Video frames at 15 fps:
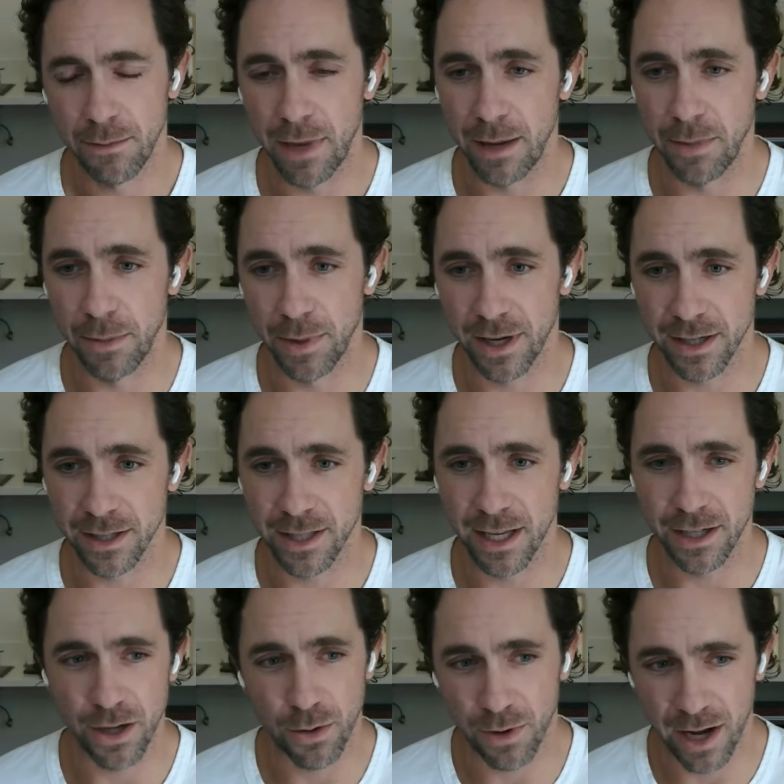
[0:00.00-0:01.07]
maybe because they
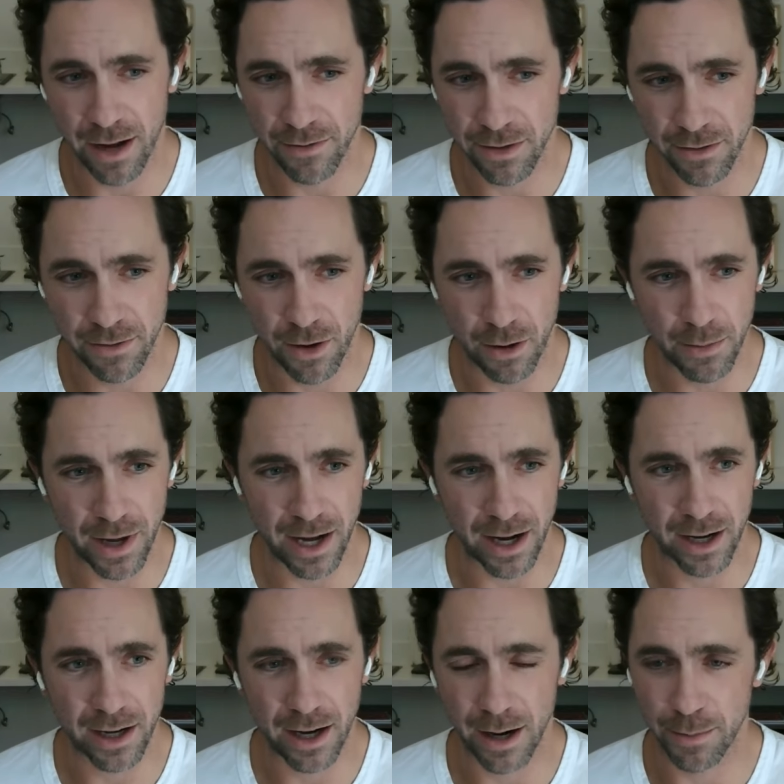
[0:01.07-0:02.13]
don't have the
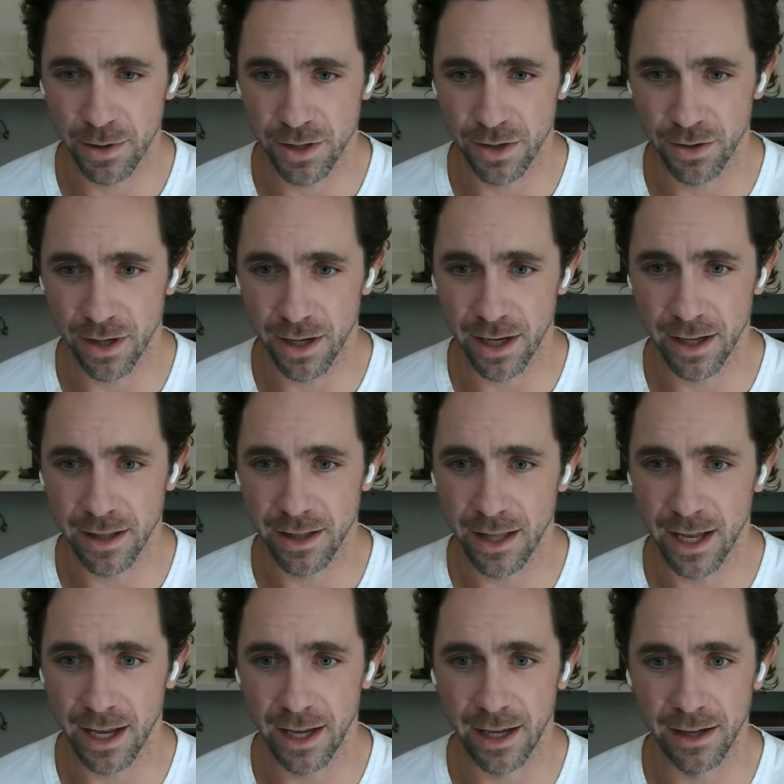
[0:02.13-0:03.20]
fallback opportunity.
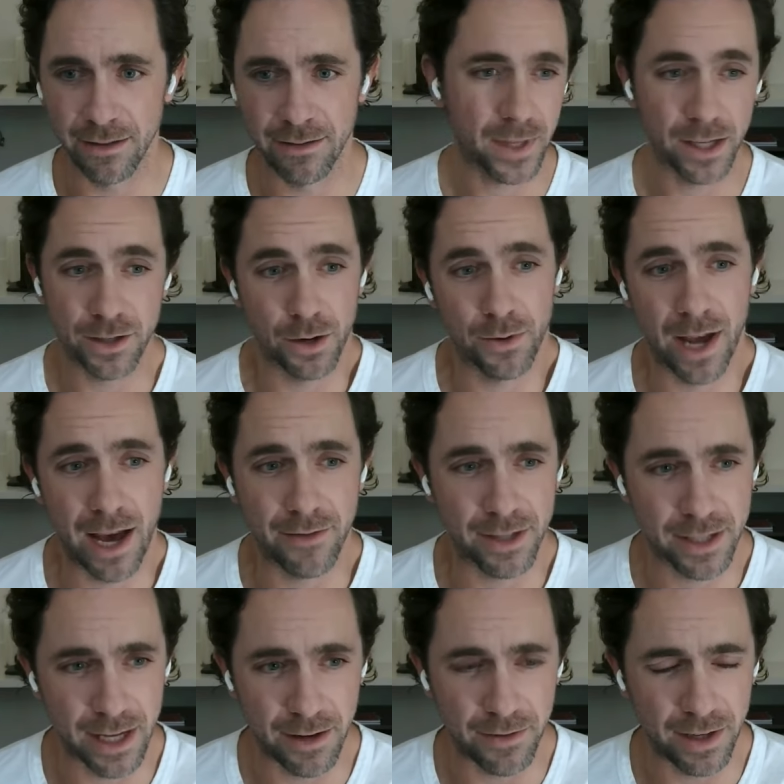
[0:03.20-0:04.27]
They don't have a
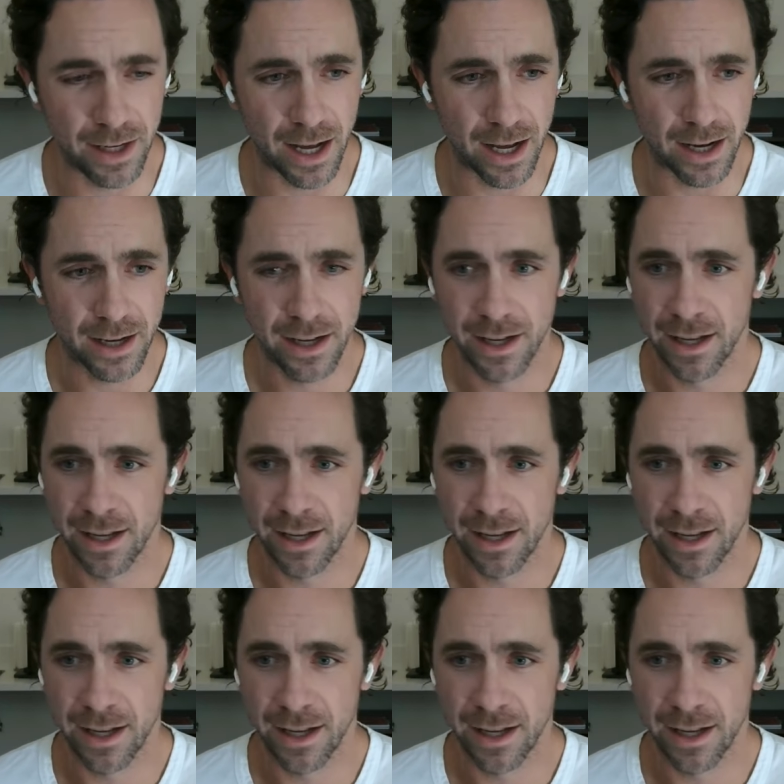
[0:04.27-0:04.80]
safety net.